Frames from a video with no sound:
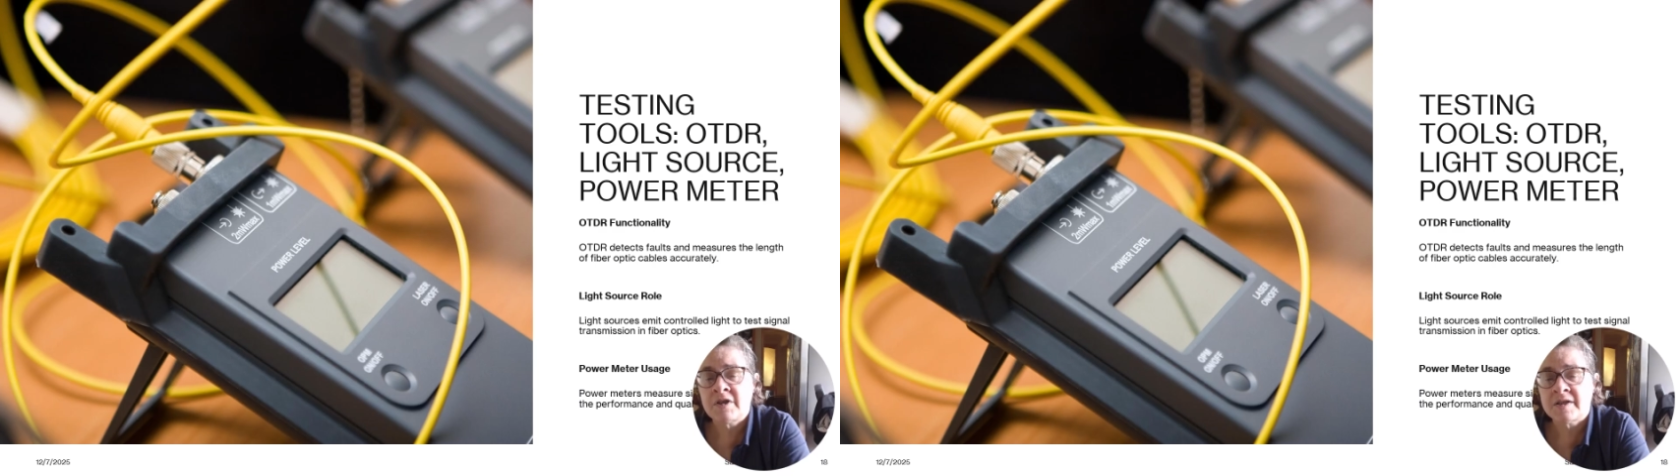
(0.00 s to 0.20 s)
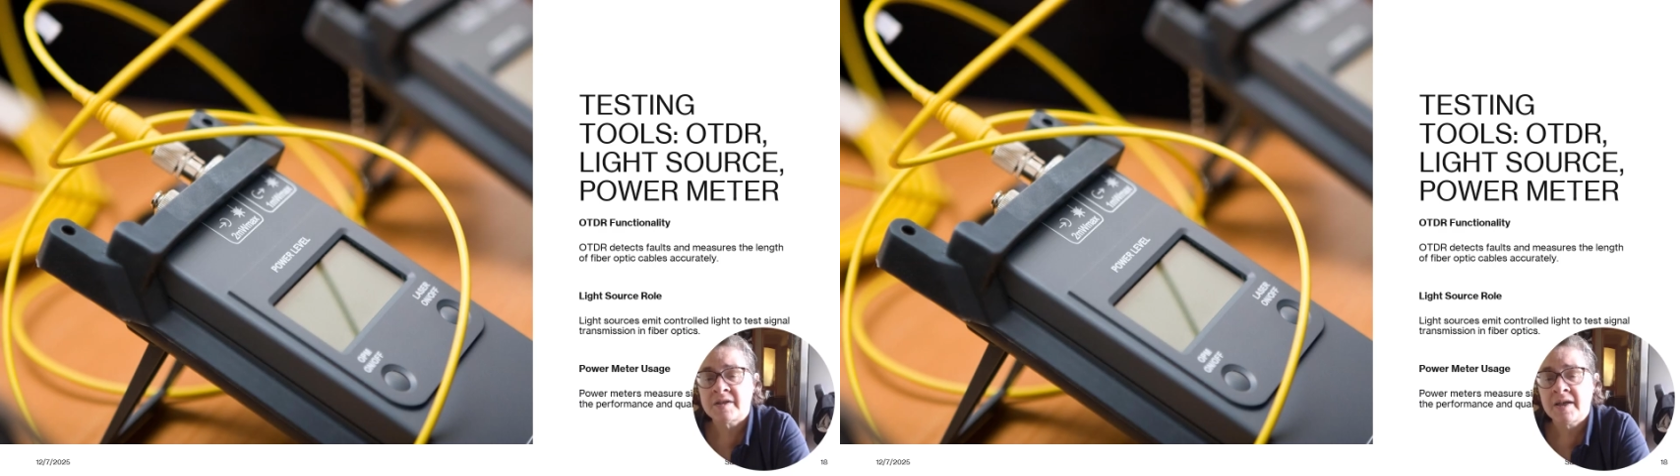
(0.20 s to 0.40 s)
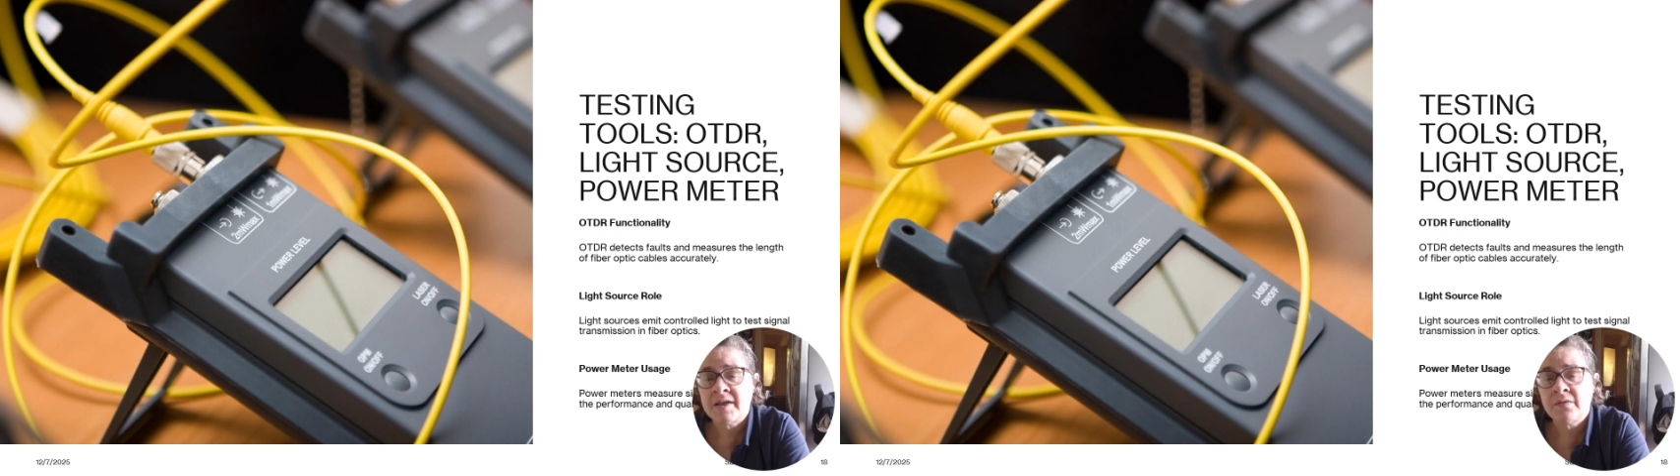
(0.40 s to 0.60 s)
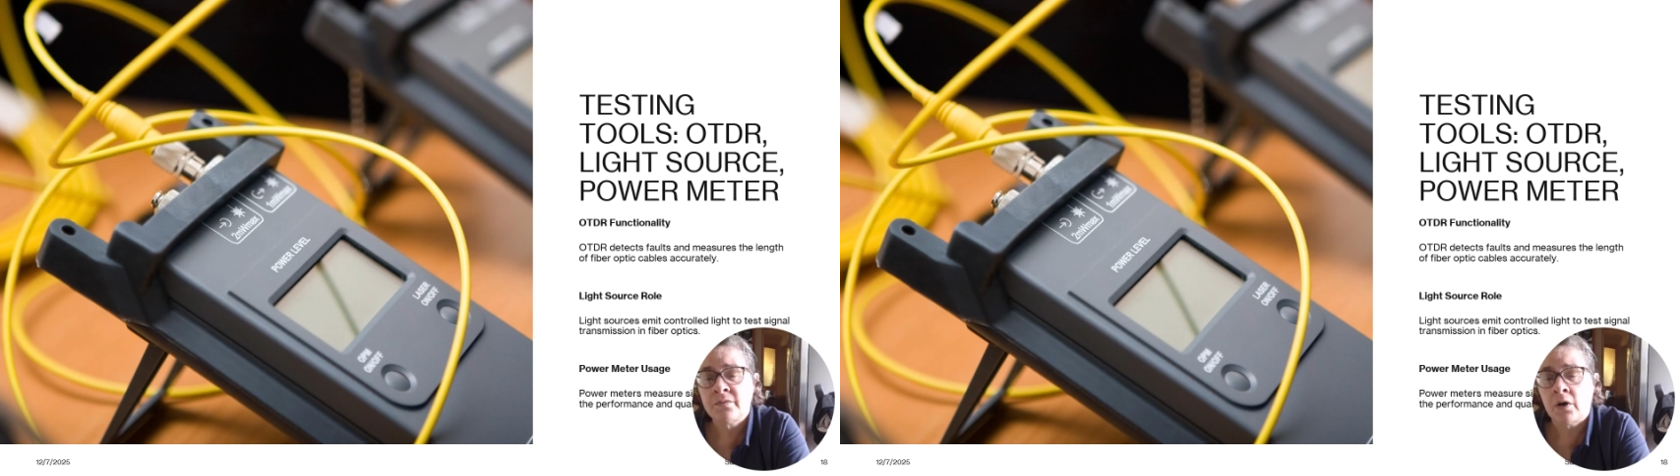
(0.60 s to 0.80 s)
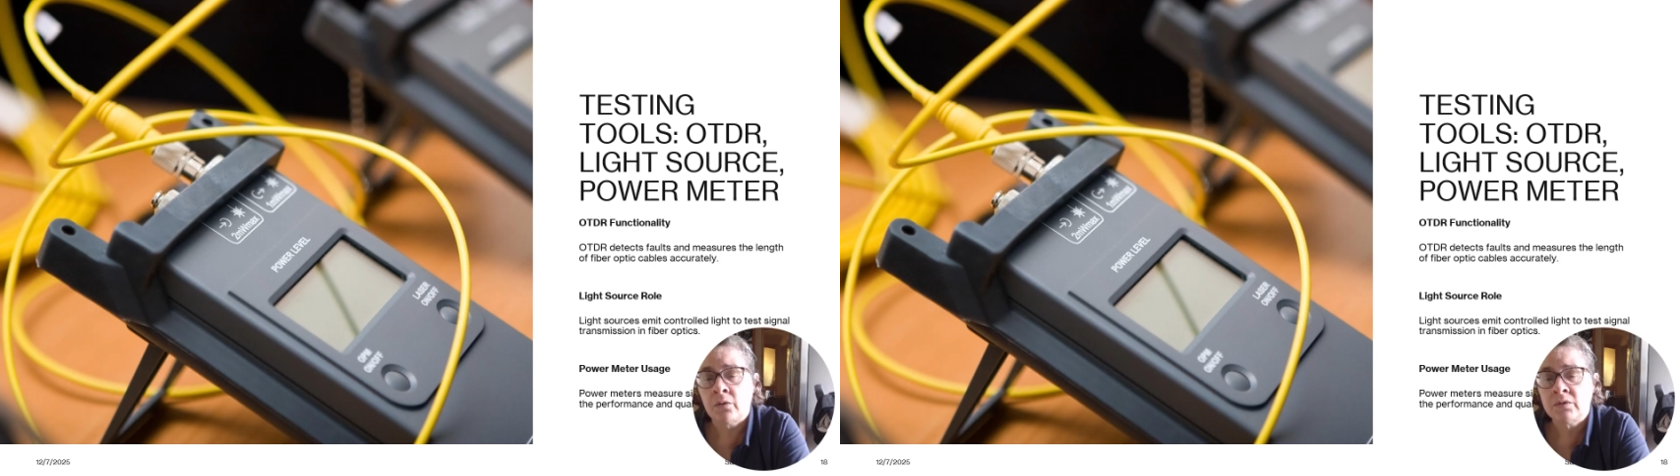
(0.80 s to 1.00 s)
detect
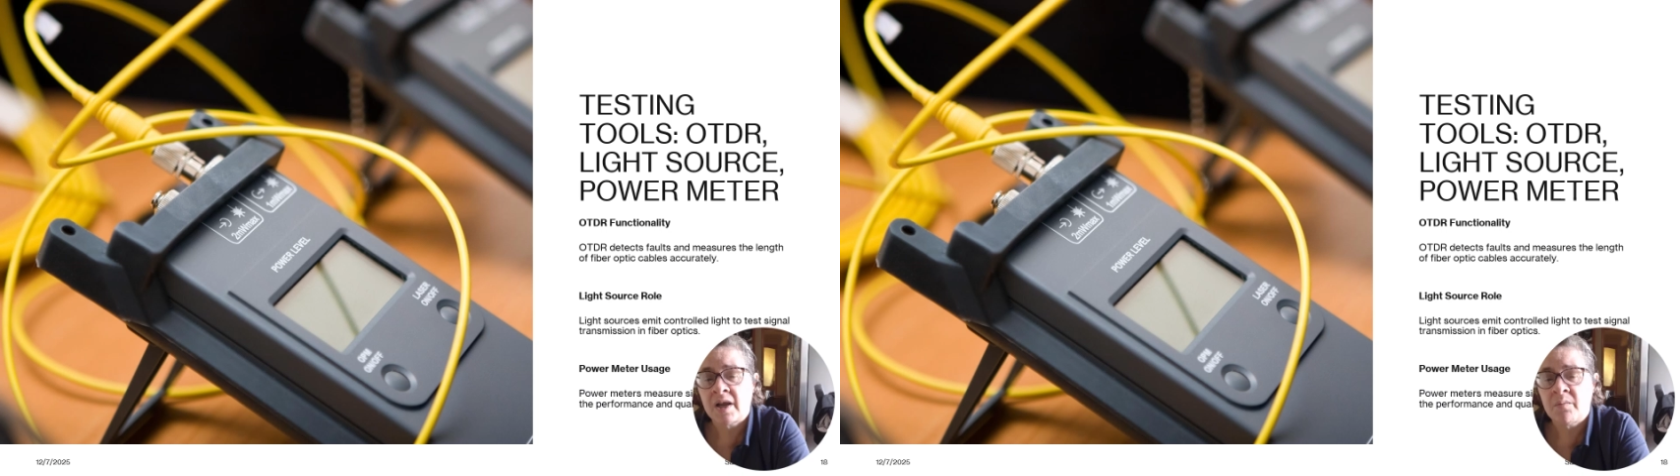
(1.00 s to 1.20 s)
fault and